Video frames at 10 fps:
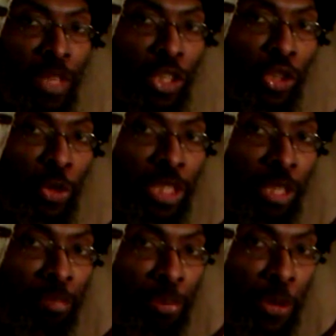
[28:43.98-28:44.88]
So His
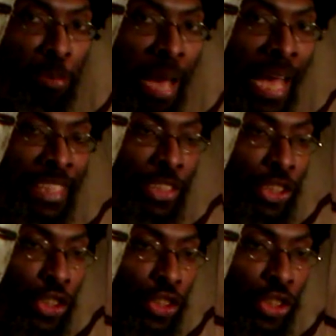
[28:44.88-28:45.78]
Imperial
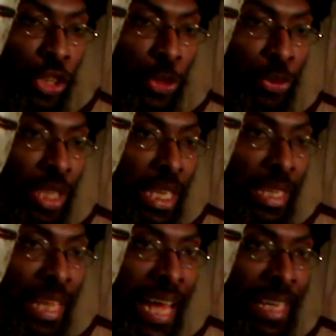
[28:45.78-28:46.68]
Majesty showed
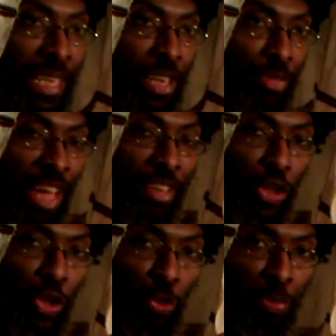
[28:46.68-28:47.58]
that
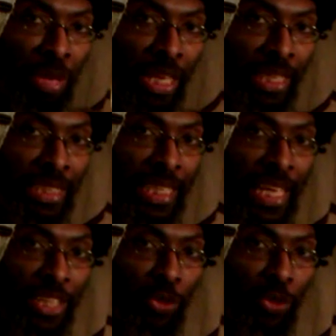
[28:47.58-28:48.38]
humility as